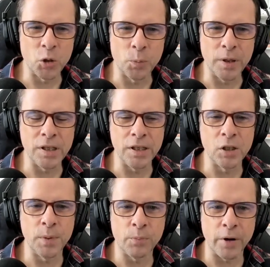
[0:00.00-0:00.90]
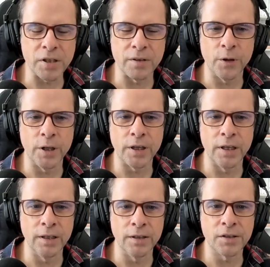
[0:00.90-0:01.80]
too busy to be present for your
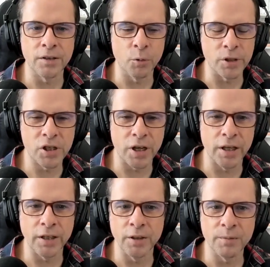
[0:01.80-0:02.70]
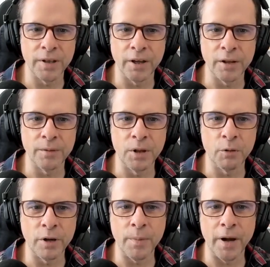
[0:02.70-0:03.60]
kids, and always checking
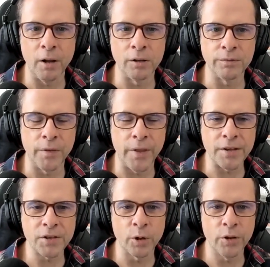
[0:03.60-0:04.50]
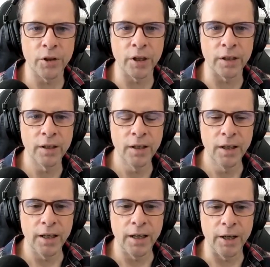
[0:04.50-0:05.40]
your email and that sort of thing.
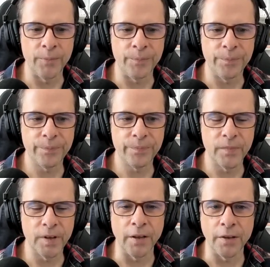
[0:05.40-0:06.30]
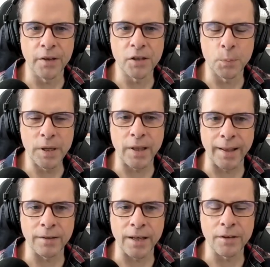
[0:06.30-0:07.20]
There's a big
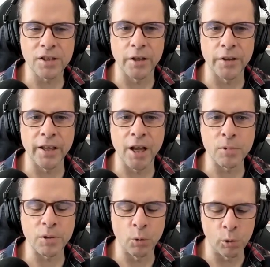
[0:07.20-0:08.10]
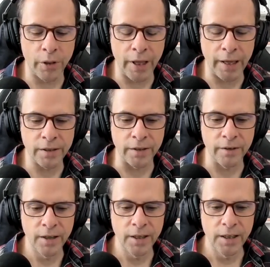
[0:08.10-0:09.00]
downside that comes with all of that, and